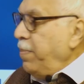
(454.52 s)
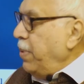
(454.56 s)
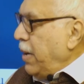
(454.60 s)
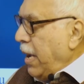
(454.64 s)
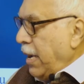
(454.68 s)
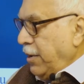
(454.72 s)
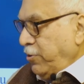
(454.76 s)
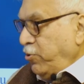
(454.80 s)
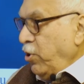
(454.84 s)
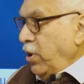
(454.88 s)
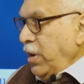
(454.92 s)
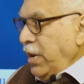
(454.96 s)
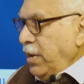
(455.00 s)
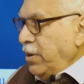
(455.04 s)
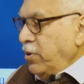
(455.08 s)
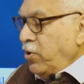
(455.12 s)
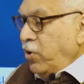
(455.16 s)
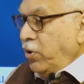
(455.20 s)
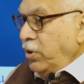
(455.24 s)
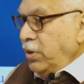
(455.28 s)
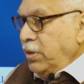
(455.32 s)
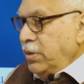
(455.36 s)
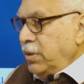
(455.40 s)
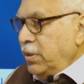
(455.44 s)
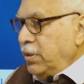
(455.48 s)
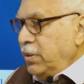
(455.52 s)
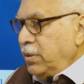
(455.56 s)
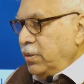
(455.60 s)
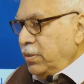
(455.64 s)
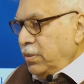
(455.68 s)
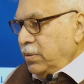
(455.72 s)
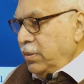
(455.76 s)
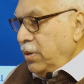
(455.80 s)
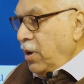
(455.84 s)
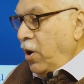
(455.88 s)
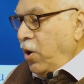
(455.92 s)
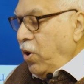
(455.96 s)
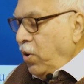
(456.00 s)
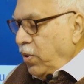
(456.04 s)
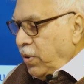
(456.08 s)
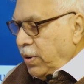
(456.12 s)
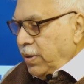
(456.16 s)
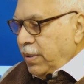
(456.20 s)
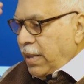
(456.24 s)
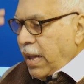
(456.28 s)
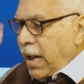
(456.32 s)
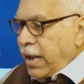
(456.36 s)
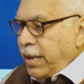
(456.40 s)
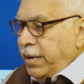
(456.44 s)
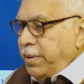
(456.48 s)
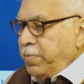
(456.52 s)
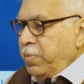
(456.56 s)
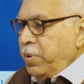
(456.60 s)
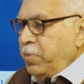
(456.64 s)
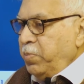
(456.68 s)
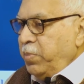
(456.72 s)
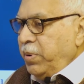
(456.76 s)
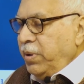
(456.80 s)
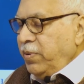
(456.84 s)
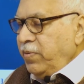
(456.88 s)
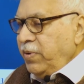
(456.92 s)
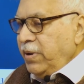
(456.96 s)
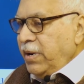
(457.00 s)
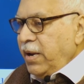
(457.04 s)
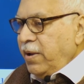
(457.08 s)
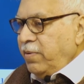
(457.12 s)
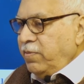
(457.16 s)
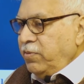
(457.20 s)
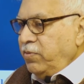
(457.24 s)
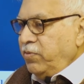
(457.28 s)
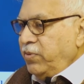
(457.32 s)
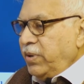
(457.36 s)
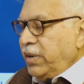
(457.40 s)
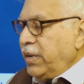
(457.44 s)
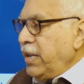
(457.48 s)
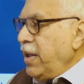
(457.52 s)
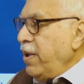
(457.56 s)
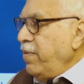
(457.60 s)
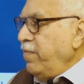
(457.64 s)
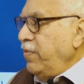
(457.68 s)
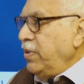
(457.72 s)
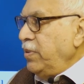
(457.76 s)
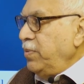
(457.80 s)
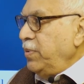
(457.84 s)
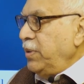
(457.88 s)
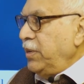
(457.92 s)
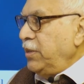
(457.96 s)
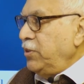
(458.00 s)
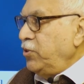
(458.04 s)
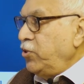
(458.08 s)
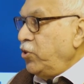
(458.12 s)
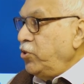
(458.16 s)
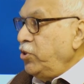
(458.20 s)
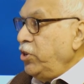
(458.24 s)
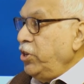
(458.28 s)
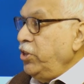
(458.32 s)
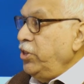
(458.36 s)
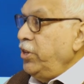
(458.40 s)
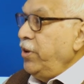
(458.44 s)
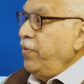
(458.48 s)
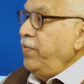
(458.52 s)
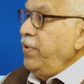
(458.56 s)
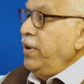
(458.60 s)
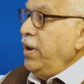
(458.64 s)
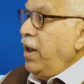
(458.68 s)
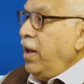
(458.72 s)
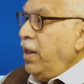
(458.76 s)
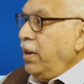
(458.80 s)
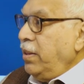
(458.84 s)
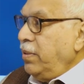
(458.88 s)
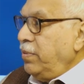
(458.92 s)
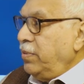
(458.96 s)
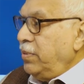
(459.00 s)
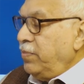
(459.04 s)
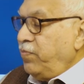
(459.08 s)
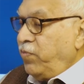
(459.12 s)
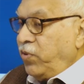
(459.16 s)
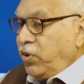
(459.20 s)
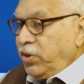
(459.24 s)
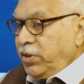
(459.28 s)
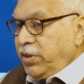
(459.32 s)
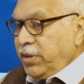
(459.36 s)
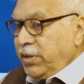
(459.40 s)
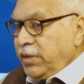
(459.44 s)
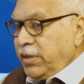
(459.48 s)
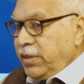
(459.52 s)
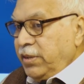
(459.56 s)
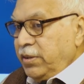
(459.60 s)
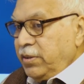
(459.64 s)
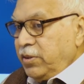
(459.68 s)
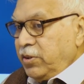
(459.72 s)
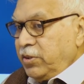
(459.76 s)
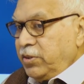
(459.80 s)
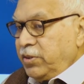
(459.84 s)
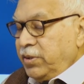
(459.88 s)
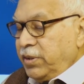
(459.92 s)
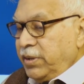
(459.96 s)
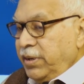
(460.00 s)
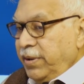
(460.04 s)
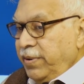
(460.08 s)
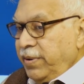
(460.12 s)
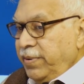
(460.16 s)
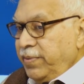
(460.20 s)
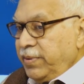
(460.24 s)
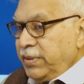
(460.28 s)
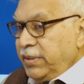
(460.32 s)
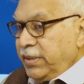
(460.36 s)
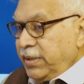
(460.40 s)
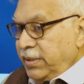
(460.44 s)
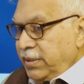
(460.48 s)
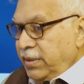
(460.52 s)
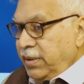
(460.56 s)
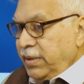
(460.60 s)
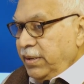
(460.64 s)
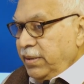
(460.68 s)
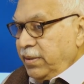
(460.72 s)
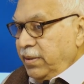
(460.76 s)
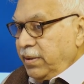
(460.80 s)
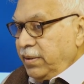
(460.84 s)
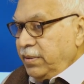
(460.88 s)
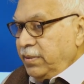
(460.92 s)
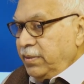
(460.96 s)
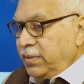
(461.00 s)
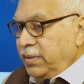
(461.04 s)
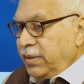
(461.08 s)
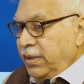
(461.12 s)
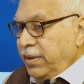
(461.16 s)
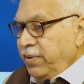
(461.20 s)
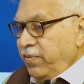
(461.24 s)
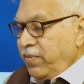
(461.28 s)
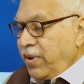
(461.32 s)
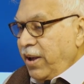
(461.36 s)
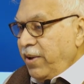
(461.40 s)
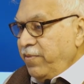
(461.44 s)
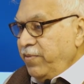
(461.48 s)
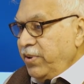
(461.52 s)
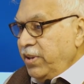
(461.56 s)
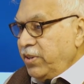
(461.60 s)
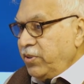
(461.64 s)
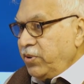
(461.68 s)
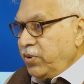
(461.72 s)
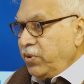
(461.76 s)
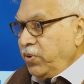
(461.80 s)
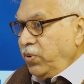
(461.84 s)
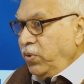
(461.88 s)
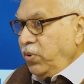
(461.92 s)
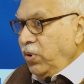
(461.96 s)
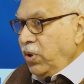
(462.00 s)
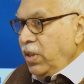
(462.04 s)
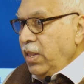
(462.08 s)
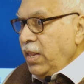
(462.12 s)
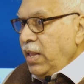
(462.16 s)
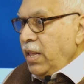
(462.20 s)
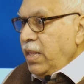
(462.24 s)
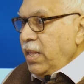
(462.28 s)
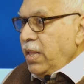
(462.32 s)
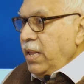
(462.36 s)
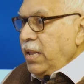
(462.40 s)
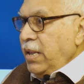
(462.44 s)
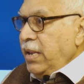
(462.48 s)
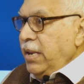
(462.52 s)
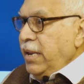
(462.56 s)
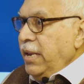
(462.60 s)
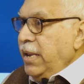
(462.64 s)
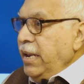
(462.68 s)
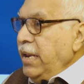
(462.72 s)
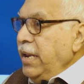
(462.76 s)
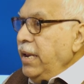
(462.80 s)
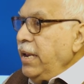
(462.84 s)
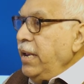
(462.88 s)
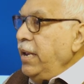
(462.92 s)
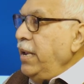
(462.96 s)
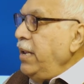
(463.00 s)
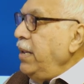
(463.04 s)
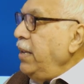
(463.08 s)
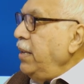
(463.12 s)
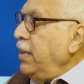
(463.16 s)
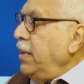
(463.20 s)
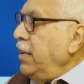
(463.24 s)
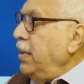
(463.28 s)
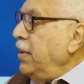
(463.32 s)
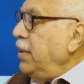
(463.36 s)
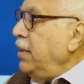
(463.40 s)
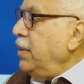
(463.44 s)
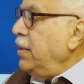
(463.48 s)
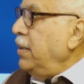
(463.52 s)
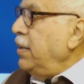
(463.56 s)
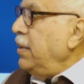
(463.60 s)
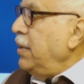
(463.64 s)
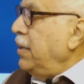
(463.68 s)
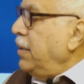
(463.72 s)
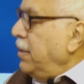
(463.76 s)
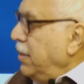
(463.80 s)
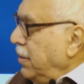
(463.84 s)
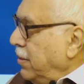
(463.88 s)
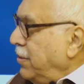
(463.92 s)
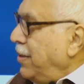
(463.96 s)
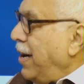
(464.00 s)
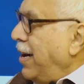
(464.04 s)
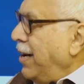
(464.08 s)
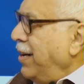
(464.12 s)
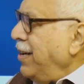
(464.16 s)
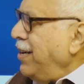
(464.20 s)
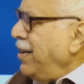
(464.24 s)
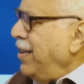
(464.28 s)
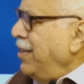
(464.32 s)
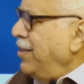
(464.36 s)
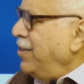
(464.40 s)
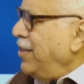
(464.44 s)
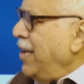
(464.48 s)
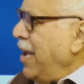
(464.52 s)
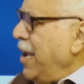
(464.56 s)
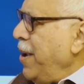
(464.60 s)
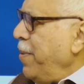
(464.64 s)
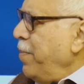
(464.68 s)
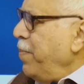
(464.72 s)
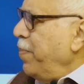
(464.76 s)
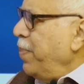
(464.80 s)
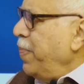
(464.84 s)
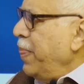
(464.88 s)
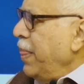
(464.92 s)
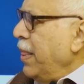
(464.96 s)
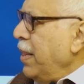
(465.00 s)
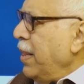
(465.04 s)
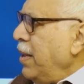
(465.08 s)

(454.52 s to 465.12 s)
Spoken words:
Actually, not now. I remember when I was working with Chaudhry Devilal 40 years or 35 years ago, he started a scheme.